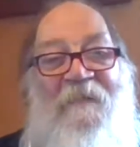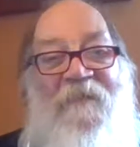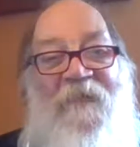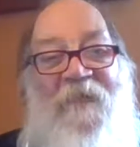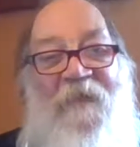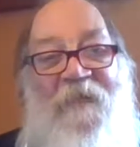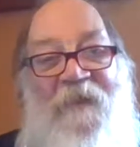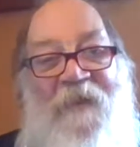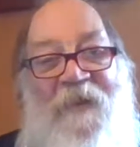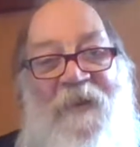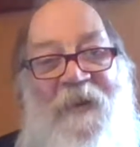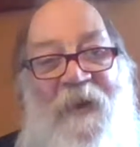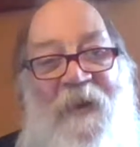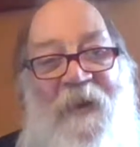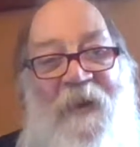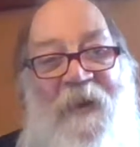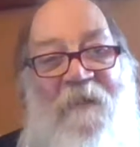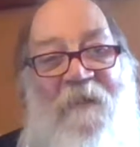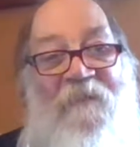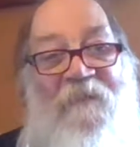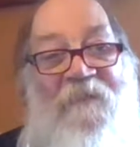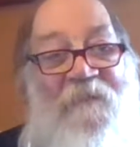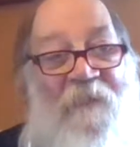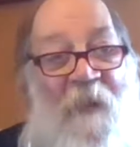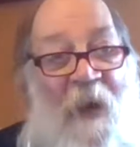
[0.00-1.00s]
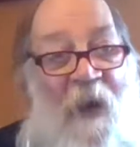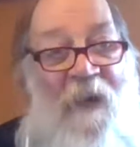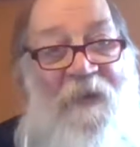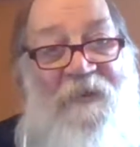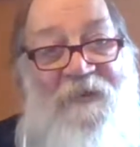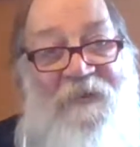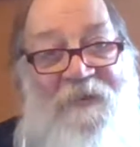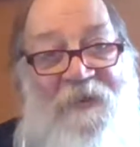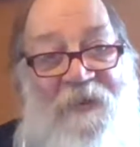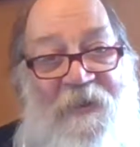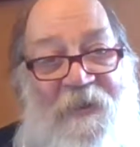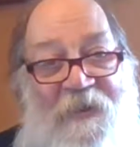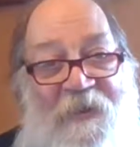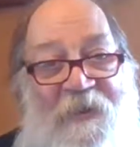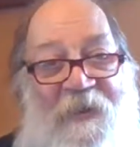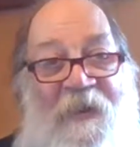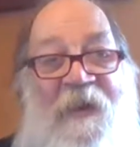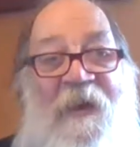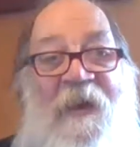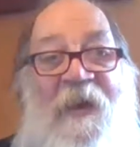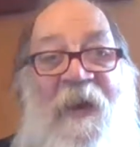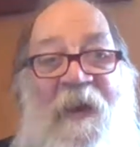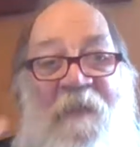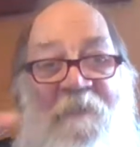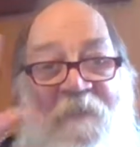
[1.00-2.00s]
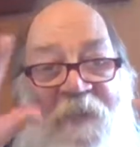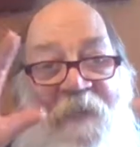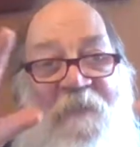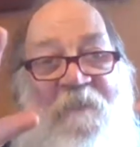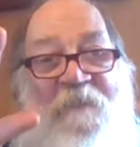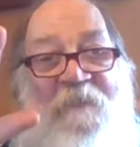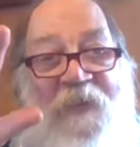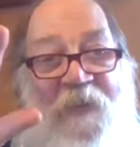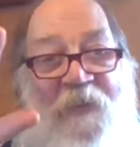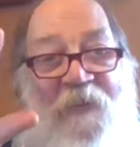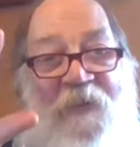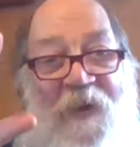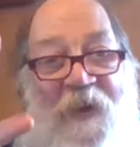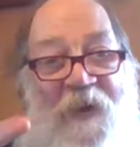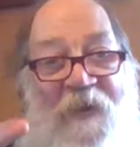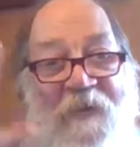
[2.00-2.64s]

you would take Fonzie and put Buddha